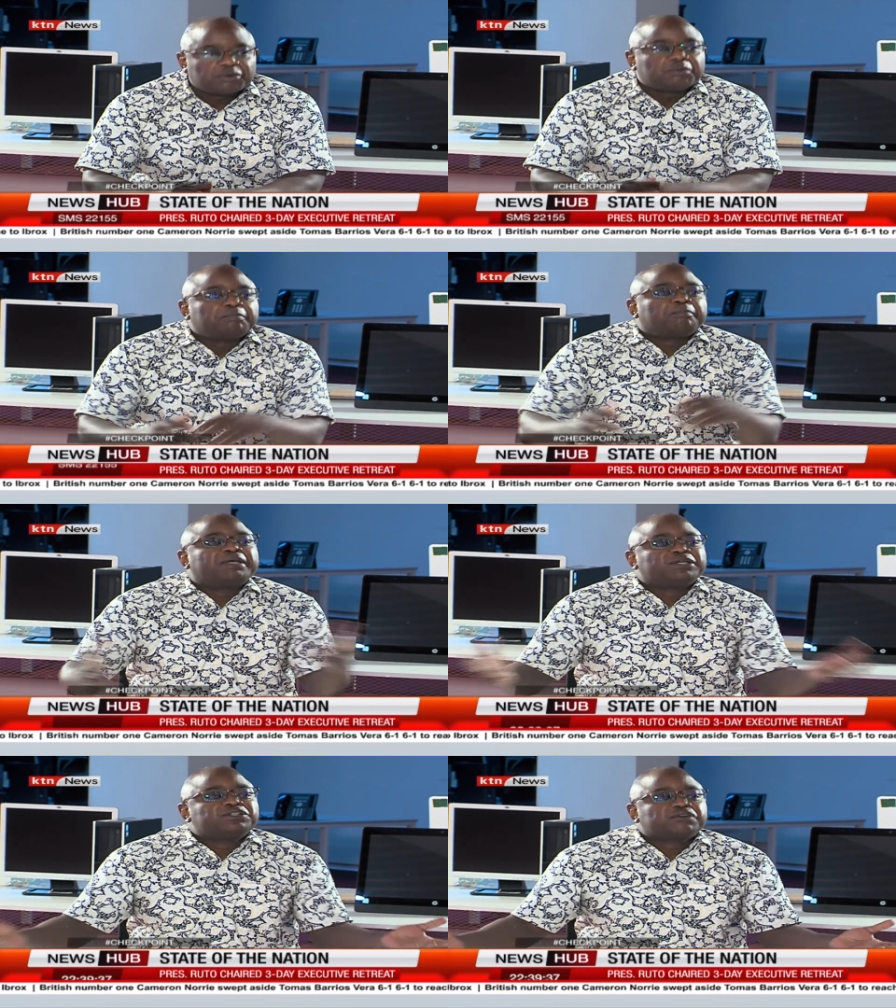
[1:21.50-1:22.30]

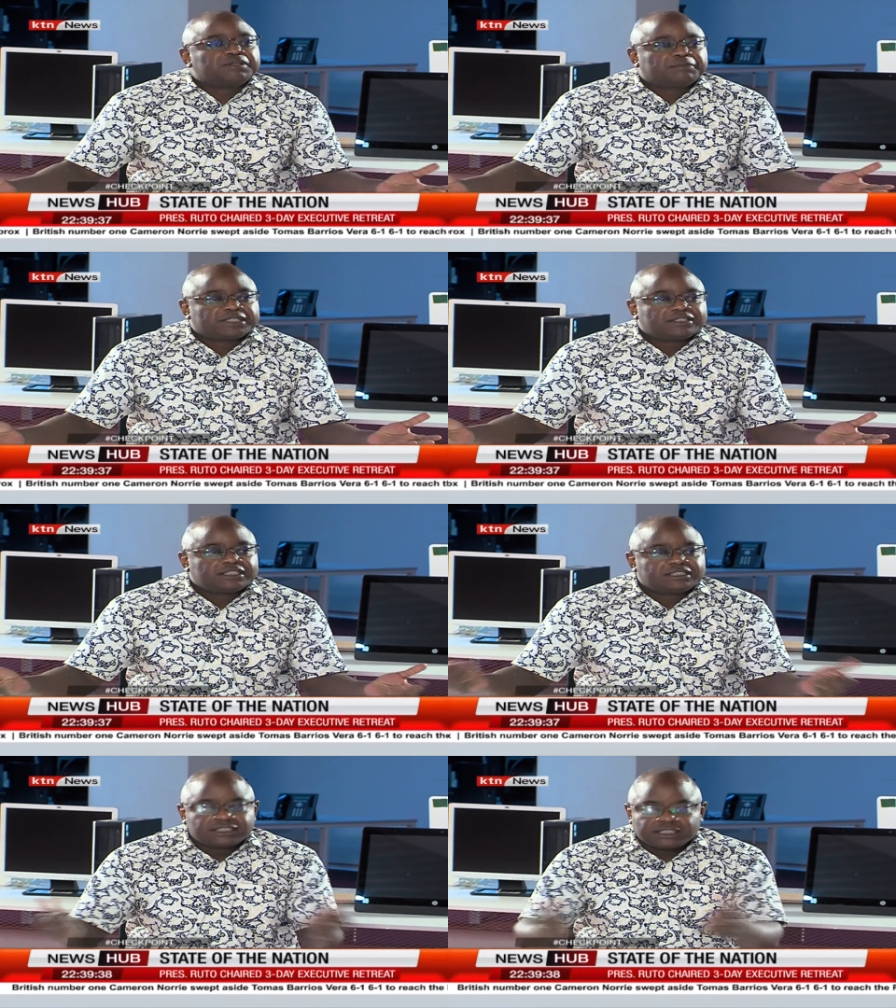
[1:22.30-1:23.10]
majority of the
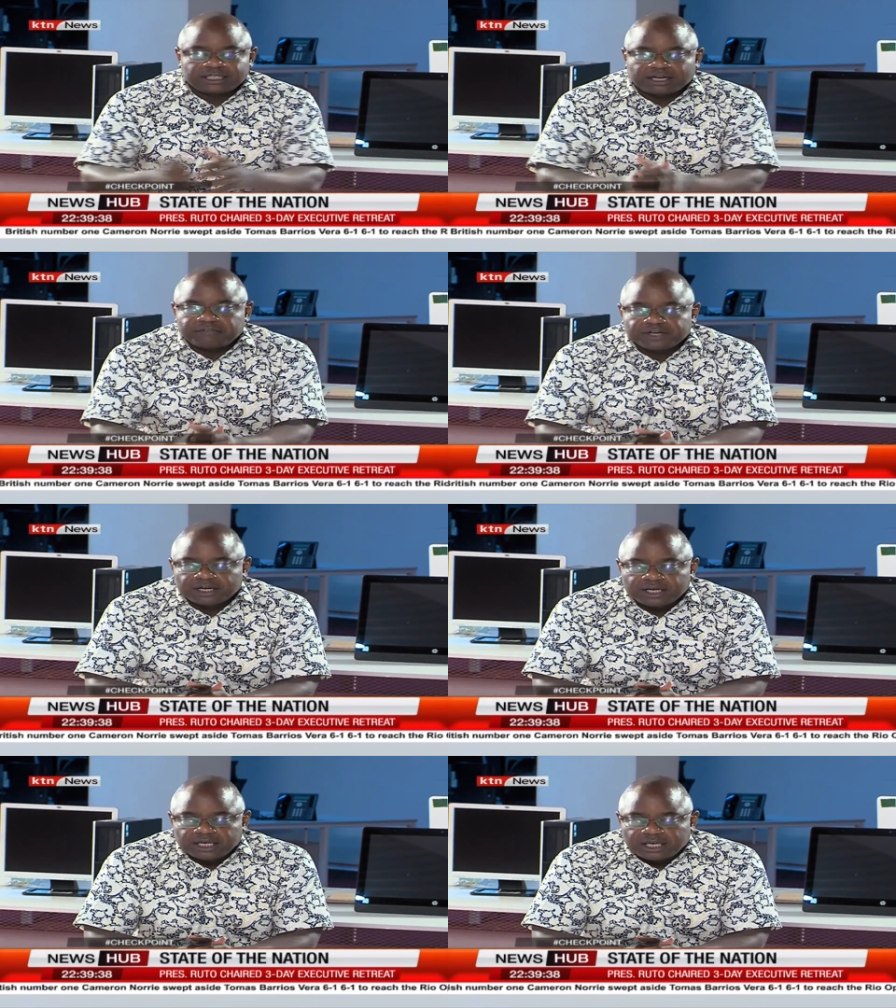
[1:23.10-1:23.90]
presidents in Africa.